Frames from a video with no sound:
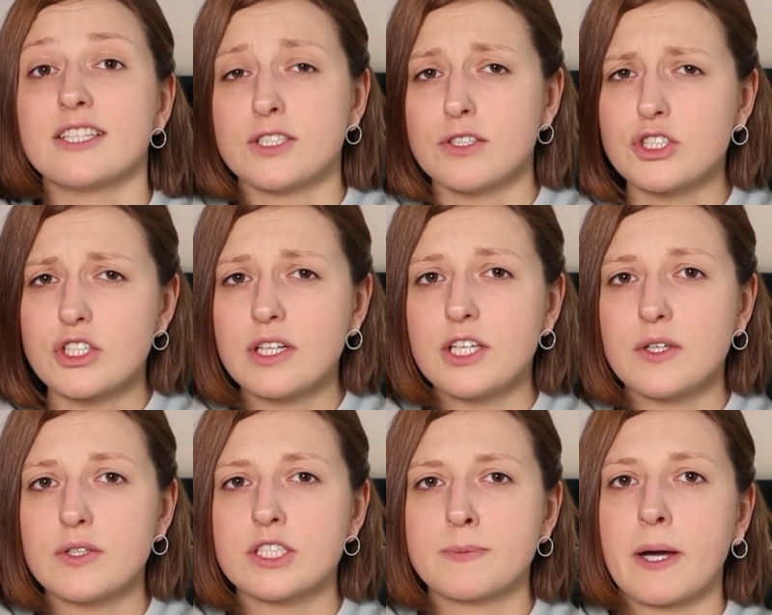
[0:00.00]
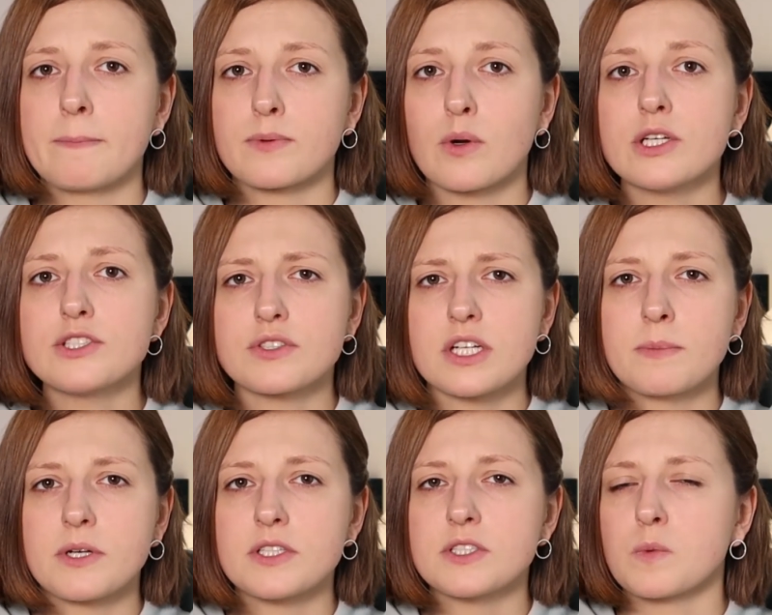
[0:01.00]
It's usually used by pro
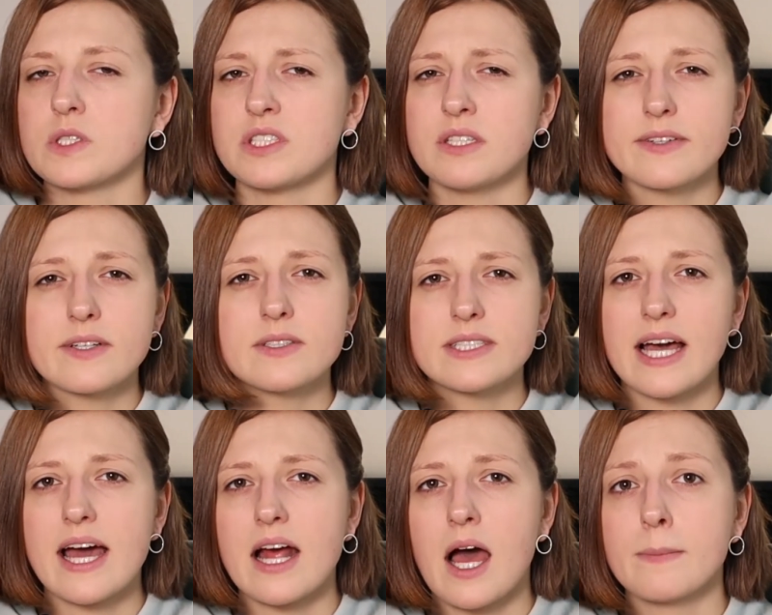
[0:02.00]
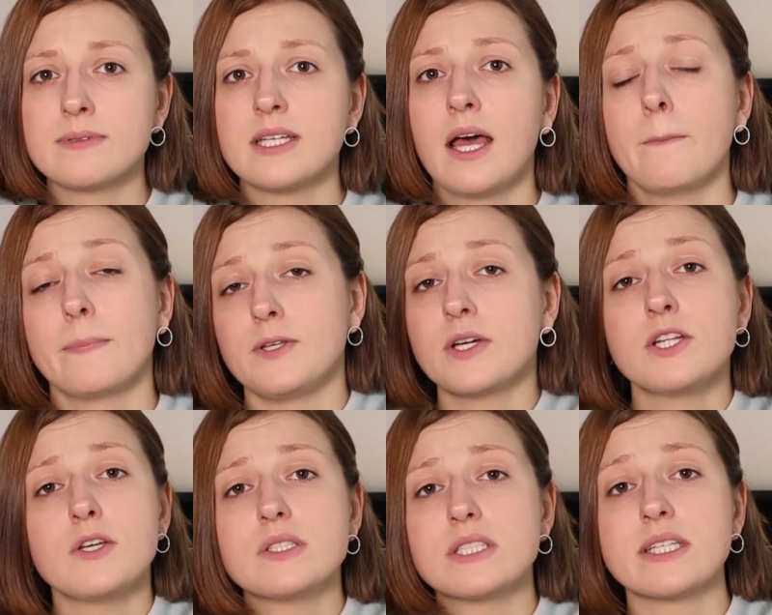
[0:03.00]
streamers with difficult setups, but you
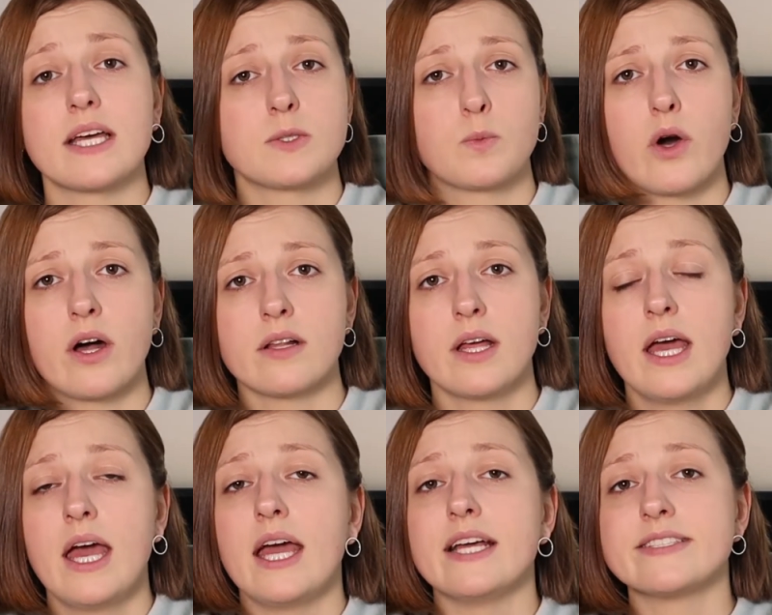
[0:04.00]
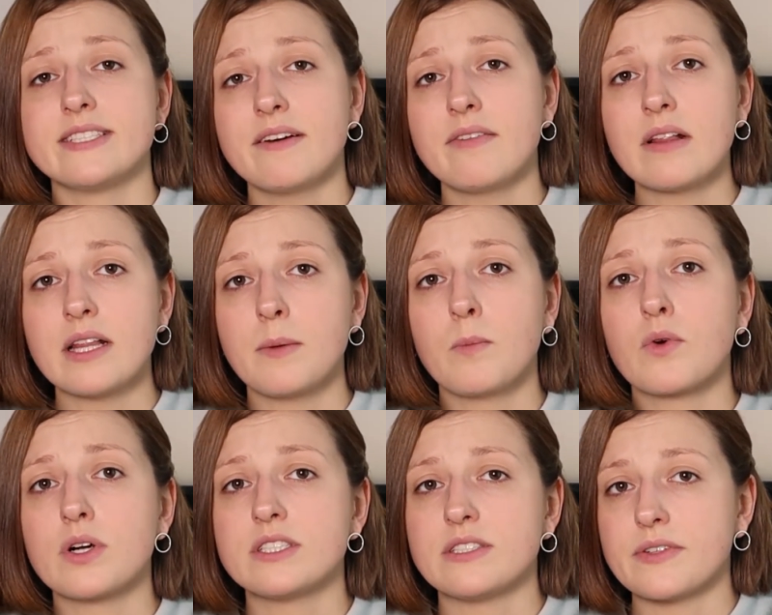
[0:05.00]
can use it as well. It's definitely
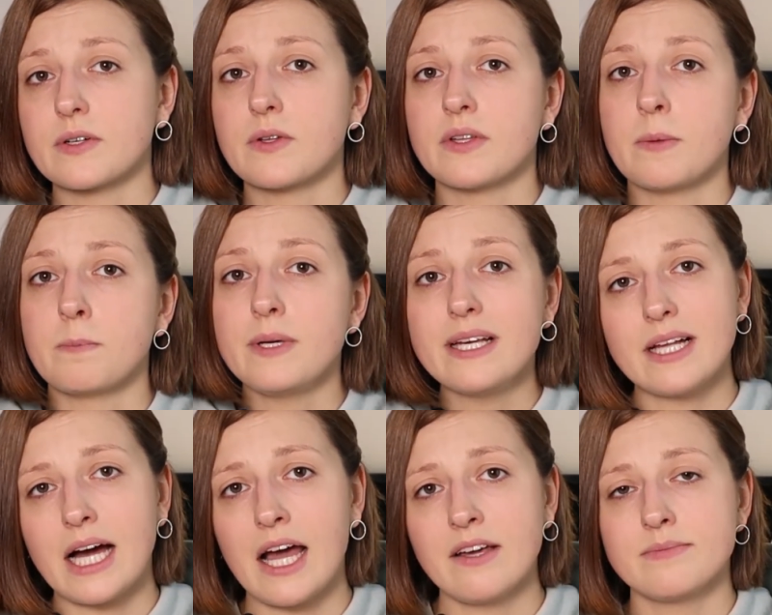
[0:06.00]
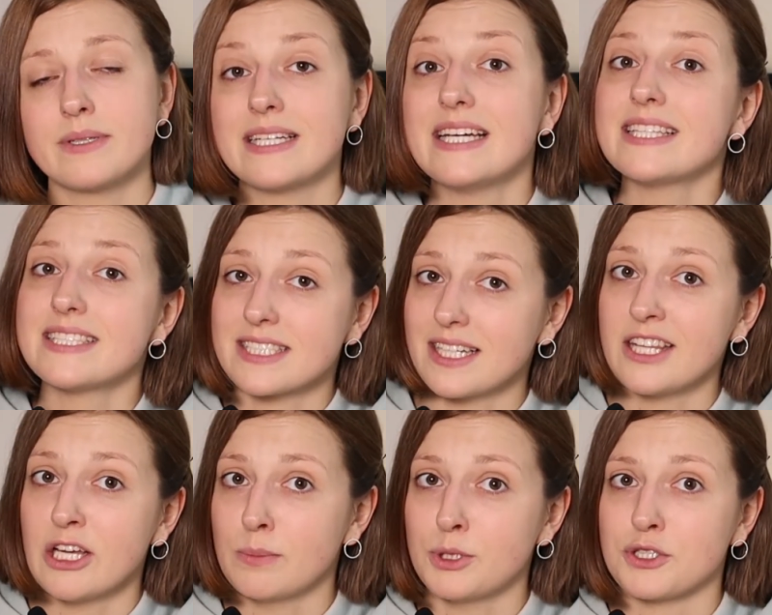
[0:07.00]
more difficult than Be.Live, but it's still
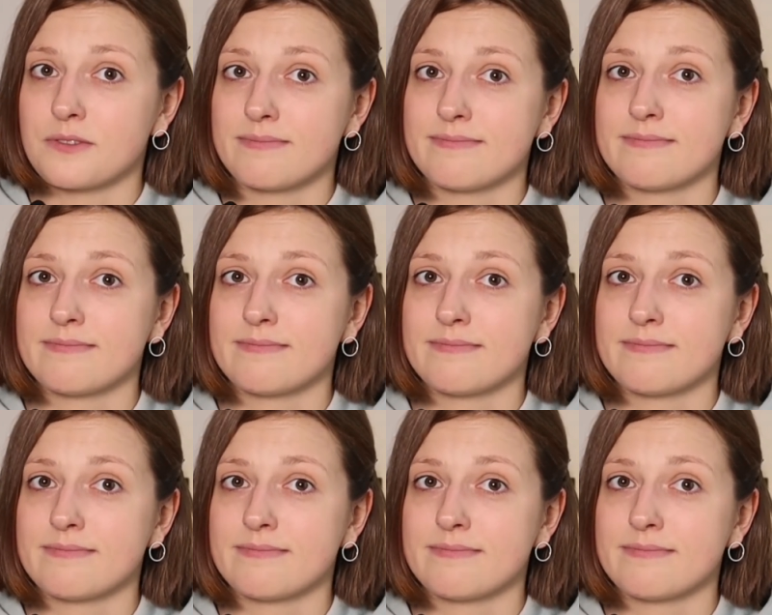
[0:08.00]
an option.